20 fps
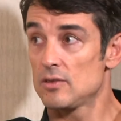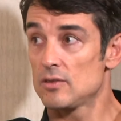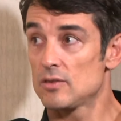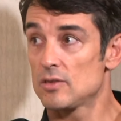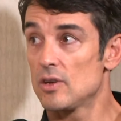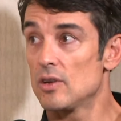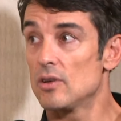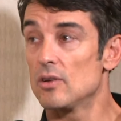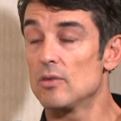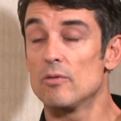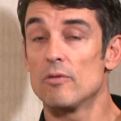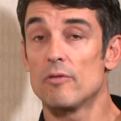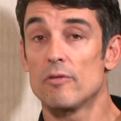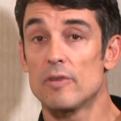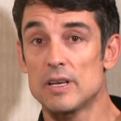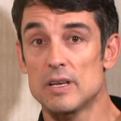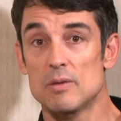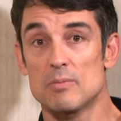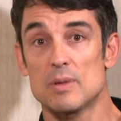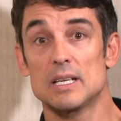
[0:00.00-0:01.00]
So
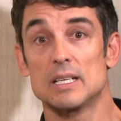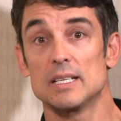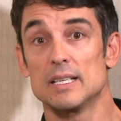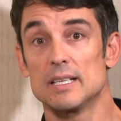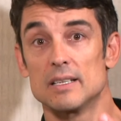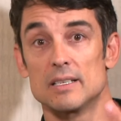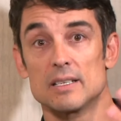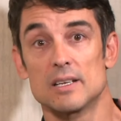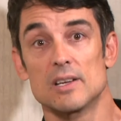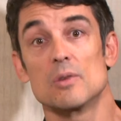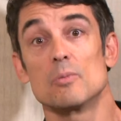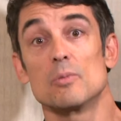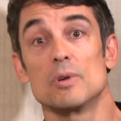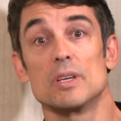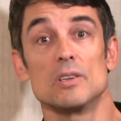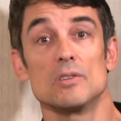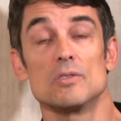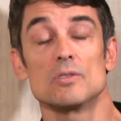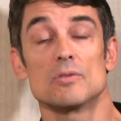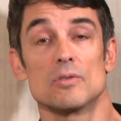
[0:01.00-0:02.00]
fundamentally, the term
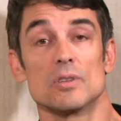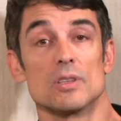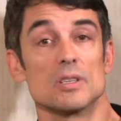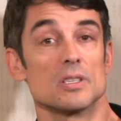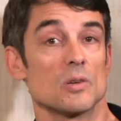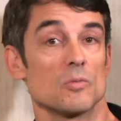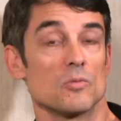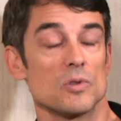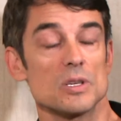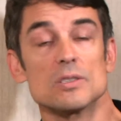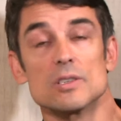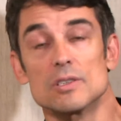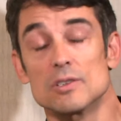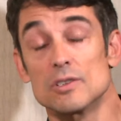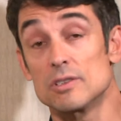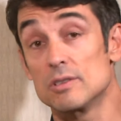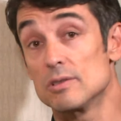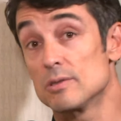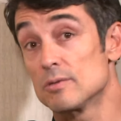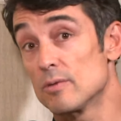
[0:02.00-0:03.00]

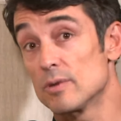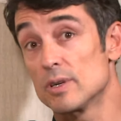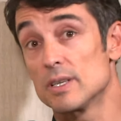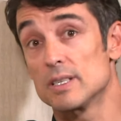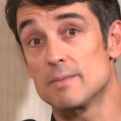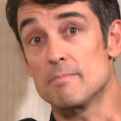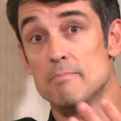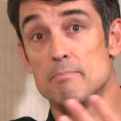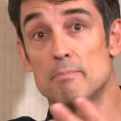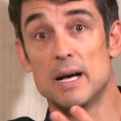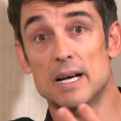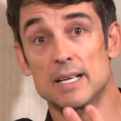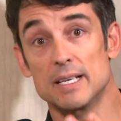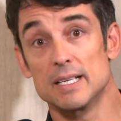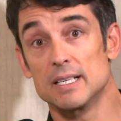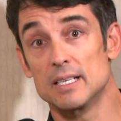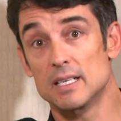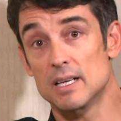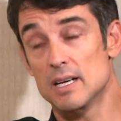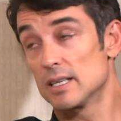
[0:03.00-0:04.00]
researchers use for it is
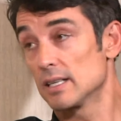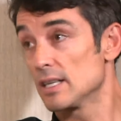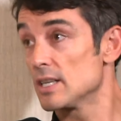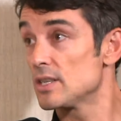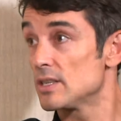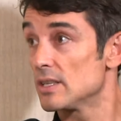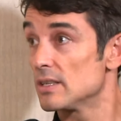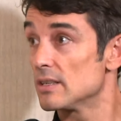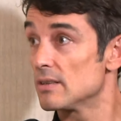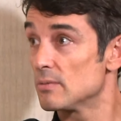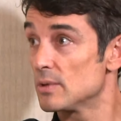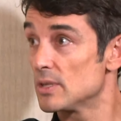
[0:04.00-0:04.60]
embodied cognition,